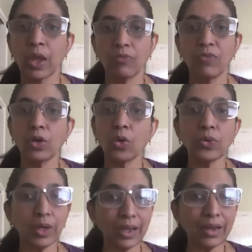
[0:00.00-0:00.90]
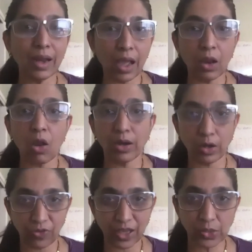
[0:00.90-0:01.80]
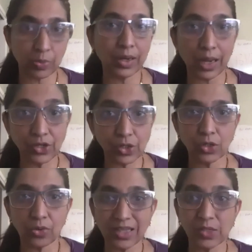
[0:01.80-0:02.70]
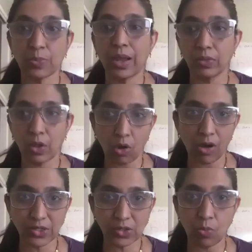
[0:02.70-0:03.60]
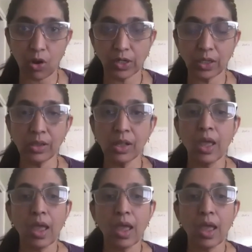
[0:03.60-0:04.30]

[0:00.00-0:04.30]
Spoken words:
We don't need a lot of explanation to explain the cost model,